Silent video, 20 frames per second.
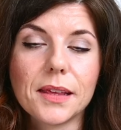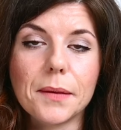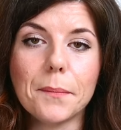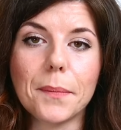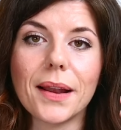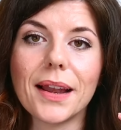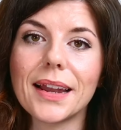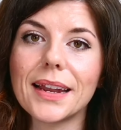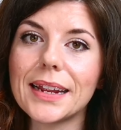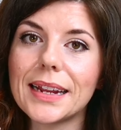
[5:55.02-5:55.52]

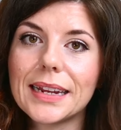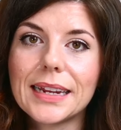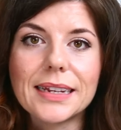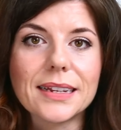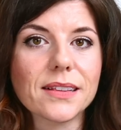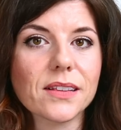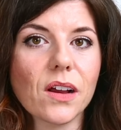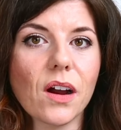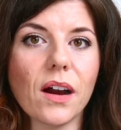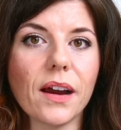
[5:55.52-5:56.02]
completely
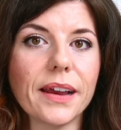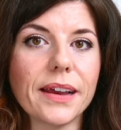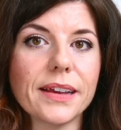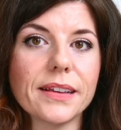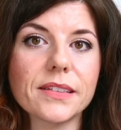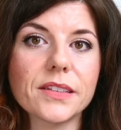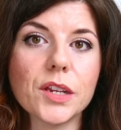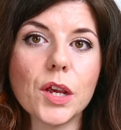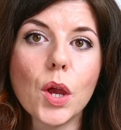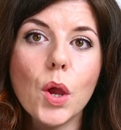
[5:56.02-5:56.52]

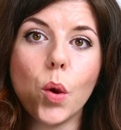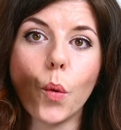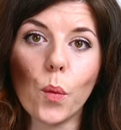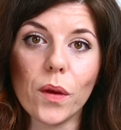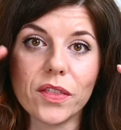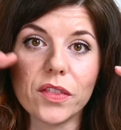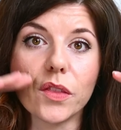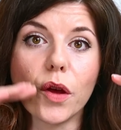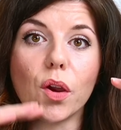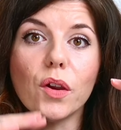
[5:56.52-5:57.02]
disguised
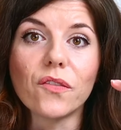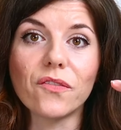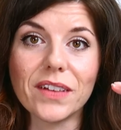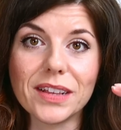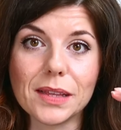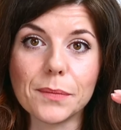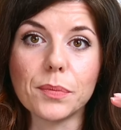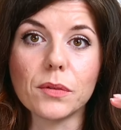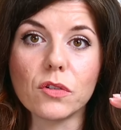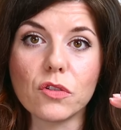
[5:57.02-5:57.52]
with no
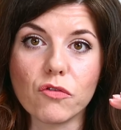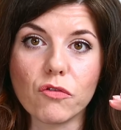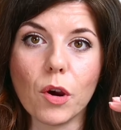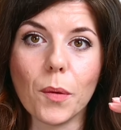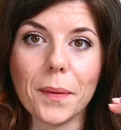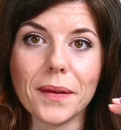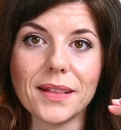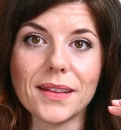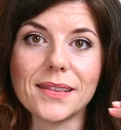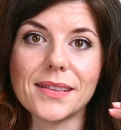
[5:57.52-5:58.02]
visible
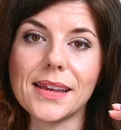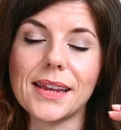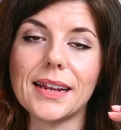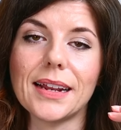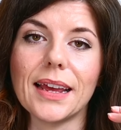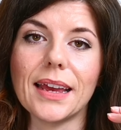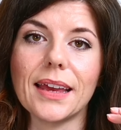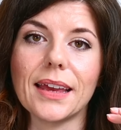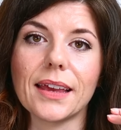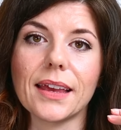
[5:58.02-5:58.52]
drop in the
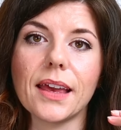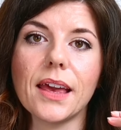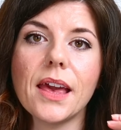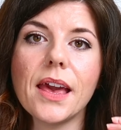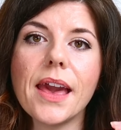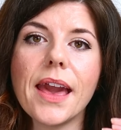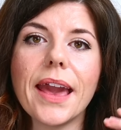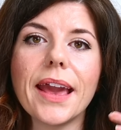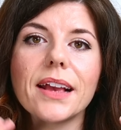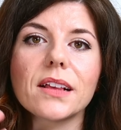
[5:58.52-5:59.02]
ceiling,
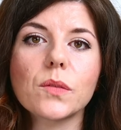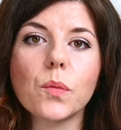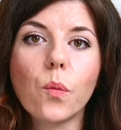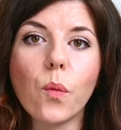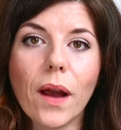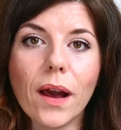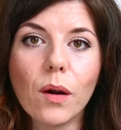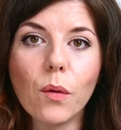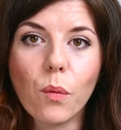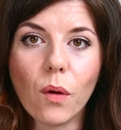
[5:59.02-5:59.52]
it's
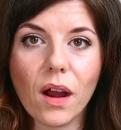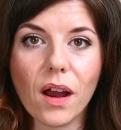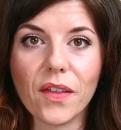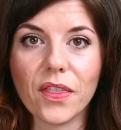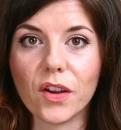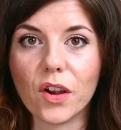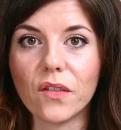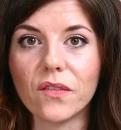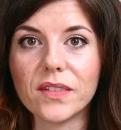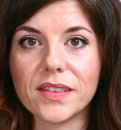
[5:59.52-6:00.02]
well worth
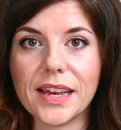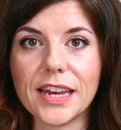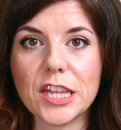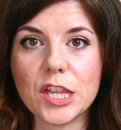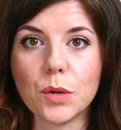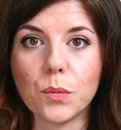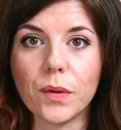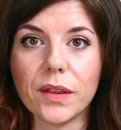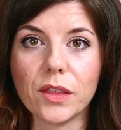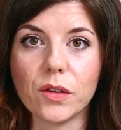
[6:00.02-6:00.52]
a
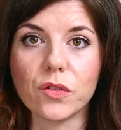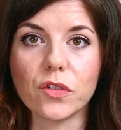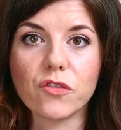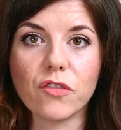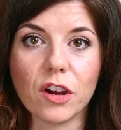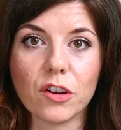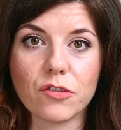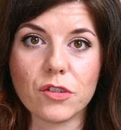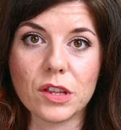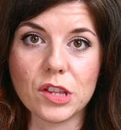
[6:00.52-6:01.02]
conversation with your
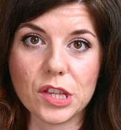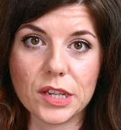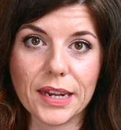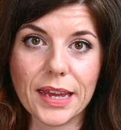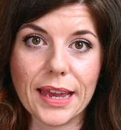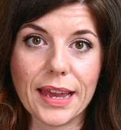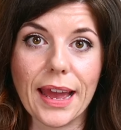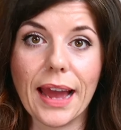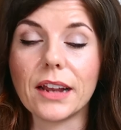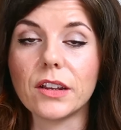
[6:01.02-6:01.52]
structural
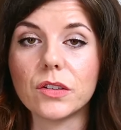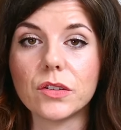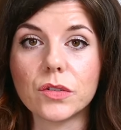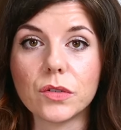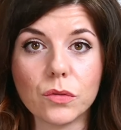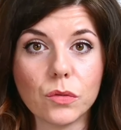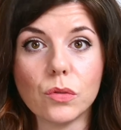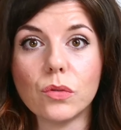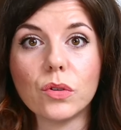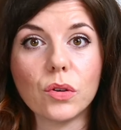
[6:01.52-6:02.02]
engineer and
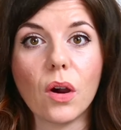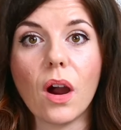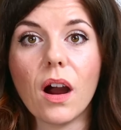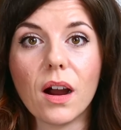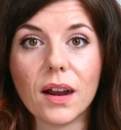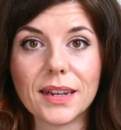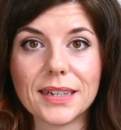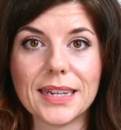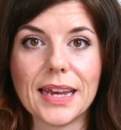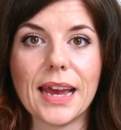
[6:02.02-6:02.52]
or your
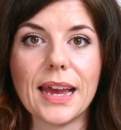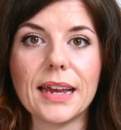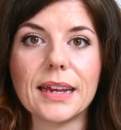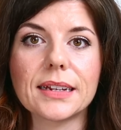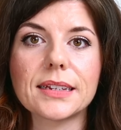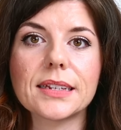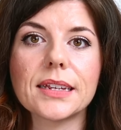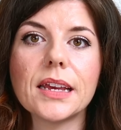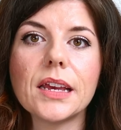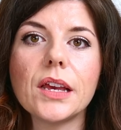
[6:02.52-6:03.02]

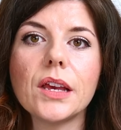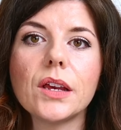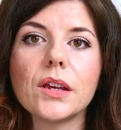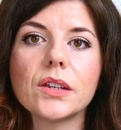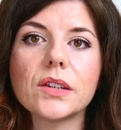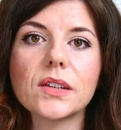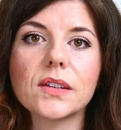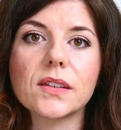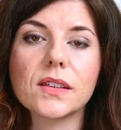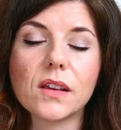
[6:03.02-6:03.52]
architect
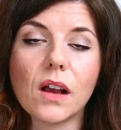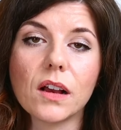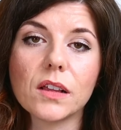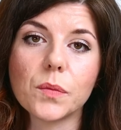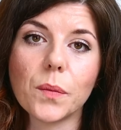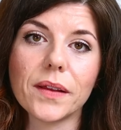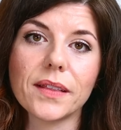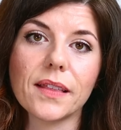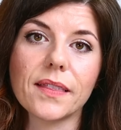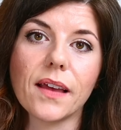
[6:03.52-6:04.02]
to discuss
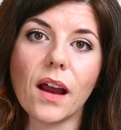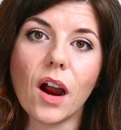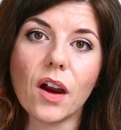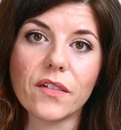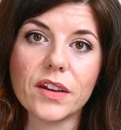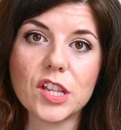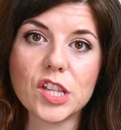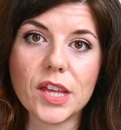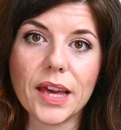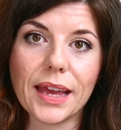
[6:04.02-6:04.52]
whether the R
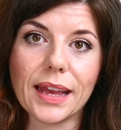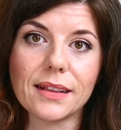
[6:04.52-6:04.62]
S J